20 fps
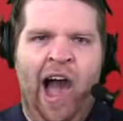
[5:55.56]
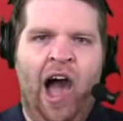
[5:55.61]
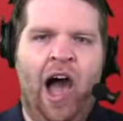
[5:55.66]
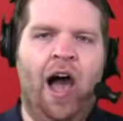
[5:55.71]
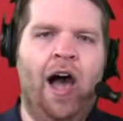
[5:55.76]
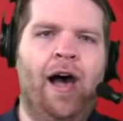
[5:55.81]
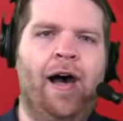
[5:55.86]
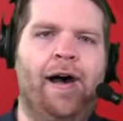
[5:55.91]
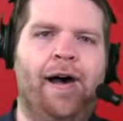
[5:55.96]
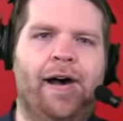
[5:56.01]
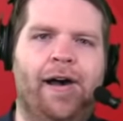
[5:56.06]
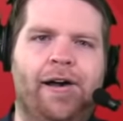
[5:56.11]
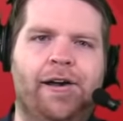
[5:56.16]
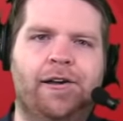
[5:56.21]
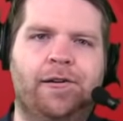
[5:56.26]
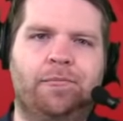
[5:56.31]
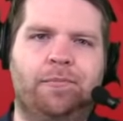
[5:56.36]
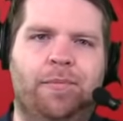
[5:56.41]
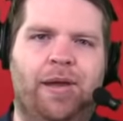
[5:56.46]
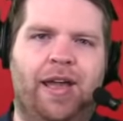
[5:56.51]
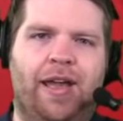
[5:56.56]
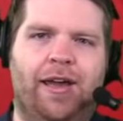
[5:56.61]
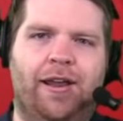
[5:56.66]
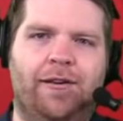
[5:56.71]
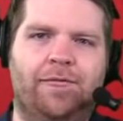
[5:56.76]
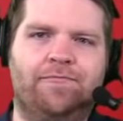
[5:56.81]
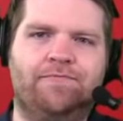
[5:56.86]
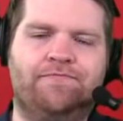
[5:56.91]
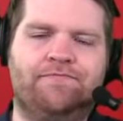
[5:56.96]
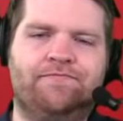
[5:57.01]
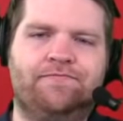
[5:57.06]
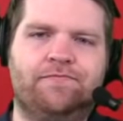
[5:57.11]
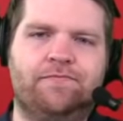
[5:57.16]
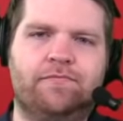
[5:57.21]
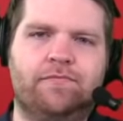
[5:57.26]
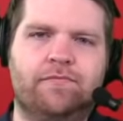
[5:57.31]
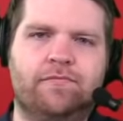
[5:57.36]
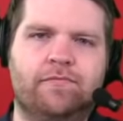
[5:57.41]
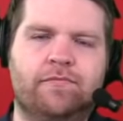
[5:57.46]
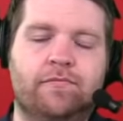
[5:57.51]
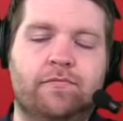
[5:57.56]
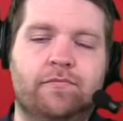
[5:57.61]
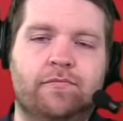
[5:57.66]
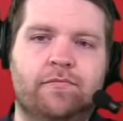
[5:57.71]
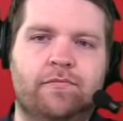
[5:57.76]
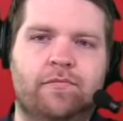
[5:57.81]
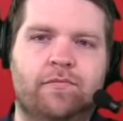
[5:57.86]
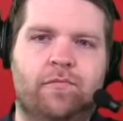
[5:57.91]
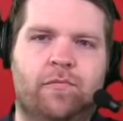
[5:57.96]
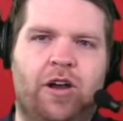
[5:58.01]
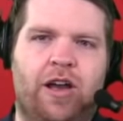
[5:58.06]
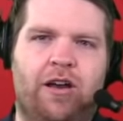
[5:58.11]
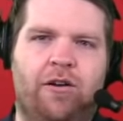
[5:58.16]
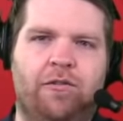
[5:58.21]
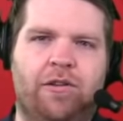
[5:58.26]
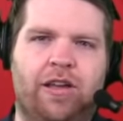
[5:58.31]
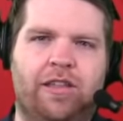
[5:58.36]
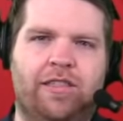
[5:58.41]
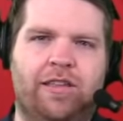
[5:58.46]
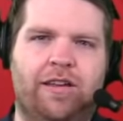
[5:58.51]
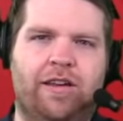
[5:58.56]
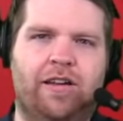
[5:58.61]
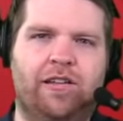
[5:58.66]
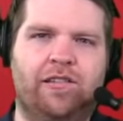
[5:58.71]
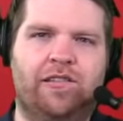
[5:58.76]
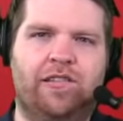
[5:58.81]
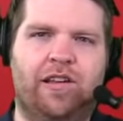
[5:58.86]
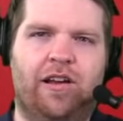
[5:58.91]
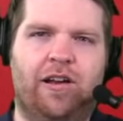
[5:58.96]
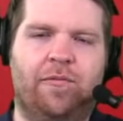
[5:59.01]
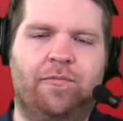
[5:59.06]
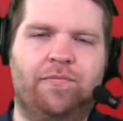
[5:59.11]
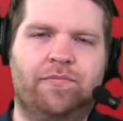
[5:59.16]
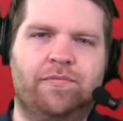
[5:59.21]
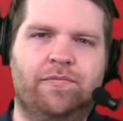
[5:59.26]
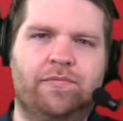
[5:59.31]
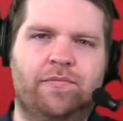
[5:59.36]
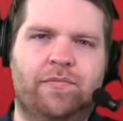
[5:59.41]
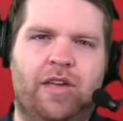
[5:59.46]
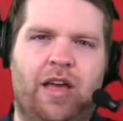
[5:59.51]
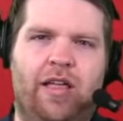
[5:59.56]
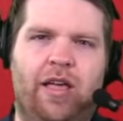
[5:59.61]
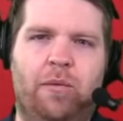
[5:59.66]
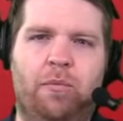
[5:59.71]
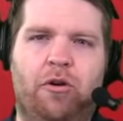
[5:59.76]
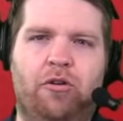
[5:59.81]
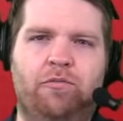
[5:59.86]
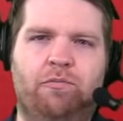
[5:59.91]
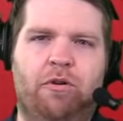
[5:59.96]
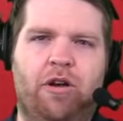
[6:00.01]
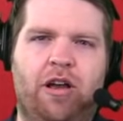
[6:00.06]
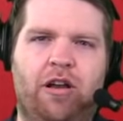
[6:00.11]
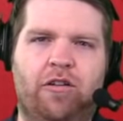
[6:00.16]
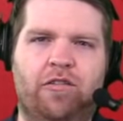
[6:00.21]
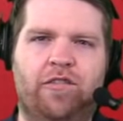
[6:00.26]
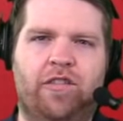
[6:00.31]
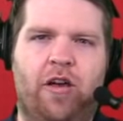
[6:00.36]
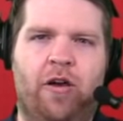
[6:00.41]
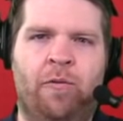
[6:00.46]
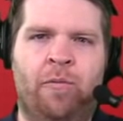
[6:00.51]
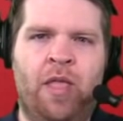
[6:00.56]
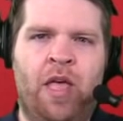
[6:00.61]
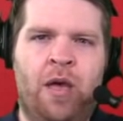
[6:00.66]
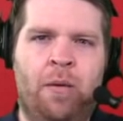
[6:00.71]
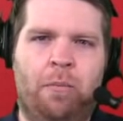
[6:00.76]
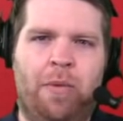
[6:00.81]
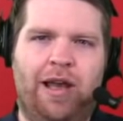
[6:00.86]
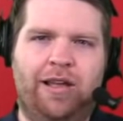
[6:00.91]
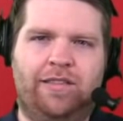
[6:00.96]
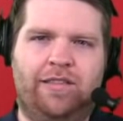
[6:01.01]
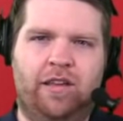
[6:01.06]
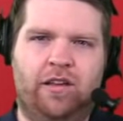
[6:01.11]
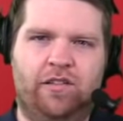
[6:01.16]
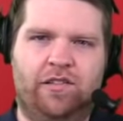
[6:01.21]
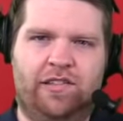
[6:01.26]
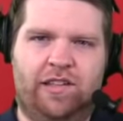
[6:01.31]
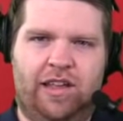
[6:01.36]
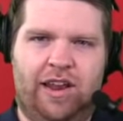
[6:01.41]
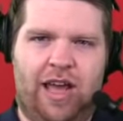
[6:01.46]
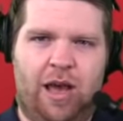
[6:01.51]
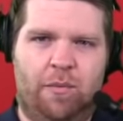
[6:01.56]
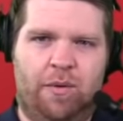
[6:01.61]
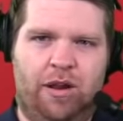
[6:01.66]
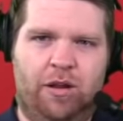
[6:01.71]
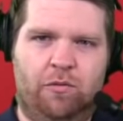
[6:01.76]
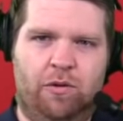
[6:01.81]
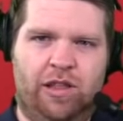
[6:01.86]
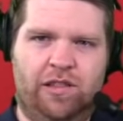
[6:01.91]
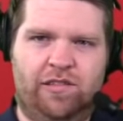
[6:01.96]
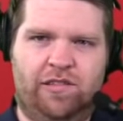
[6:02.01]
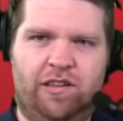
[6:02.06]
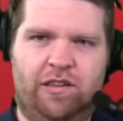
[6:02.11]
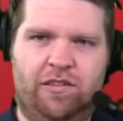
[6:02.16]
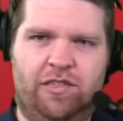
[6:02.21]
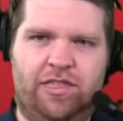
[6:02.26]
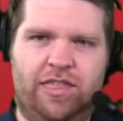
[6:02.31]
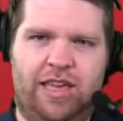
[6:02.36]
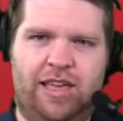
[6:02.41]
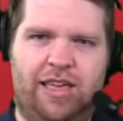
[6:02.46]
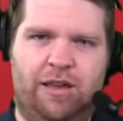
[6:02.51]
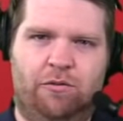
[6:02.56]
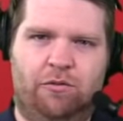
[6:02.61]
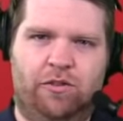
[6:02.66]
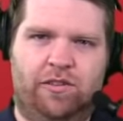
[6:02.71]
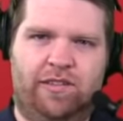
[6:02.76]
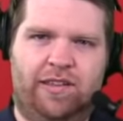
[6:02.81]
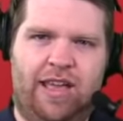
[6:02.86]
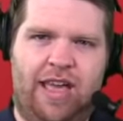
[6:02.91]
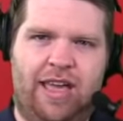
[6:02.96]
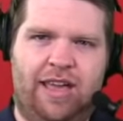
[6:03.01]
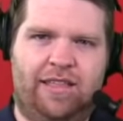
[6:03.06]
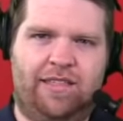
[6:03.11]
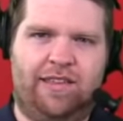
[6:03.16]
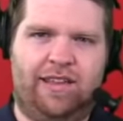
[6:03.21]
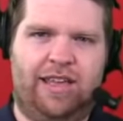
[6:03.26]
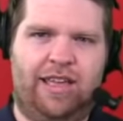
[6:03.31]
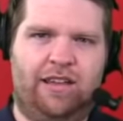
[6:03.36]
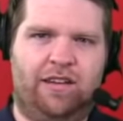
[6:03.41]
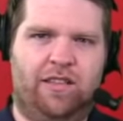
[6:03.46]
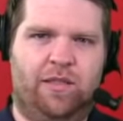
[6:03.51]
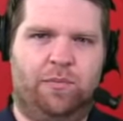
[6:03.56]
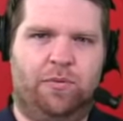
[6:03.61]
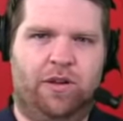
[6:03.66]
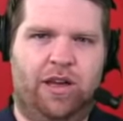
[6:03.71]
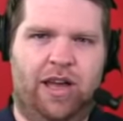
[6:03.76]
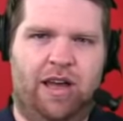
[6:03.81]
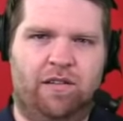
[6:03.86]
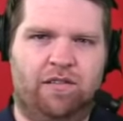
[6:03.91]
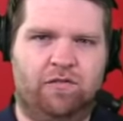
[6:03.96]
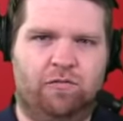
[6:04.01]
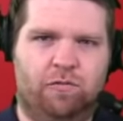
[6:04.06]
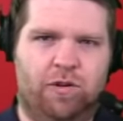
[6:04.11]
man, wow, got the yawns there. I like both players though. Mike Tilson, how many wins do you think it will take to get into the playoffs